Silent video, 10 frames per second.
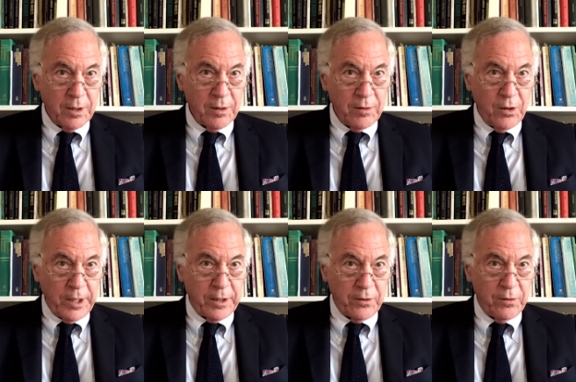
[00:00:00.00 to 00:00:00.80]
no
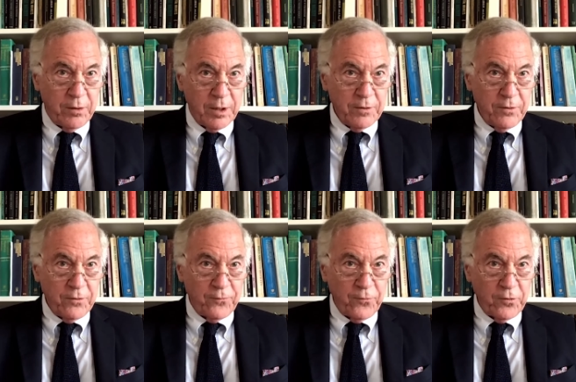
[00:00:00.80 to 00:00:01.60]
later
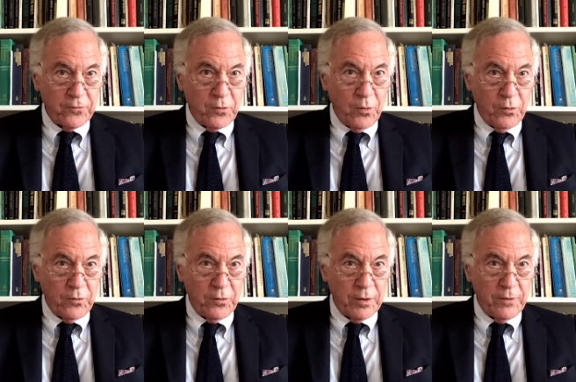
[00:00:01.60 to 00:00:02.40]
than the first
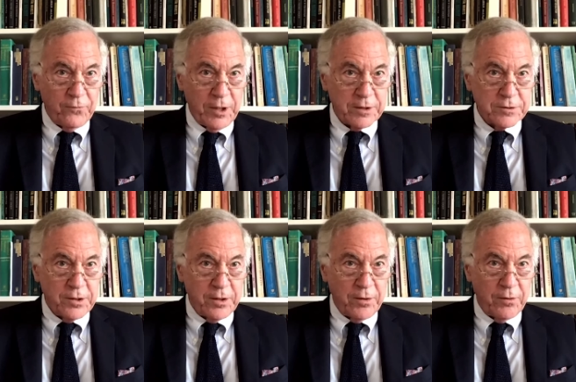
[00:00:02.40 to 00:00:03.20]
quarter of
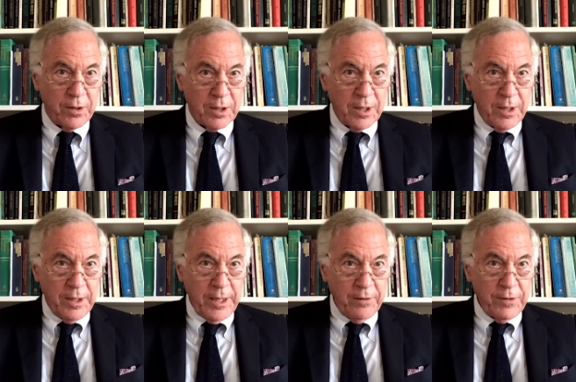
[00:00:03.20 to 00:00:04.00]
next year.
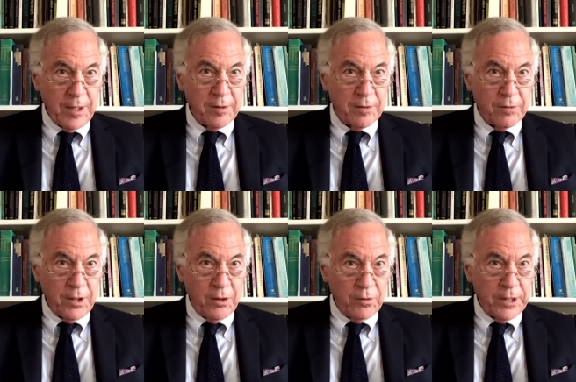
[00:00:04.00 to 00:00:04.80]
Now, the
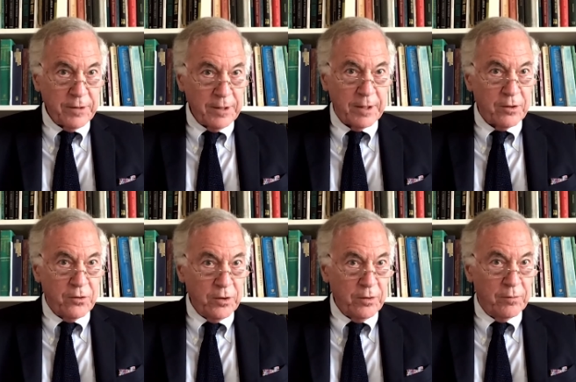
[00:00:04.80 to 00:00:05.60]
only thing
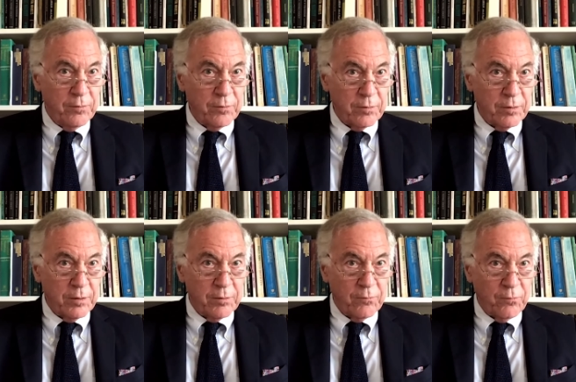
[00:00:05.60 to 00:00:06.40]
that could
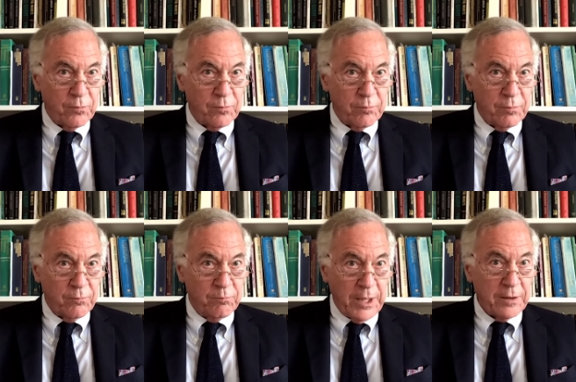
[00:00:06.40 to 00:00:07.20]

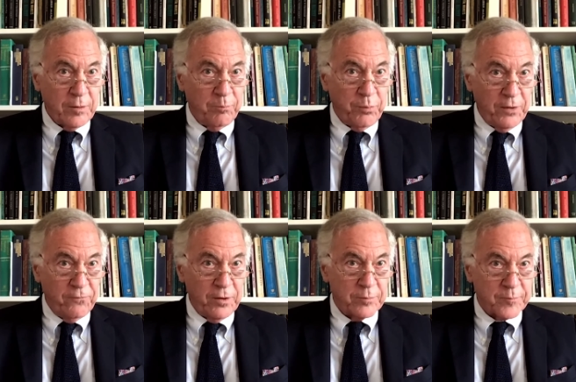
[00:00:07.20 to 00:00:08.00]
make them
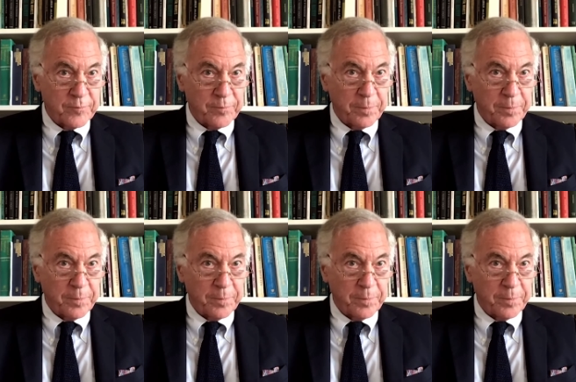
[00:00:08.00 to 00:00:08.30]
pivot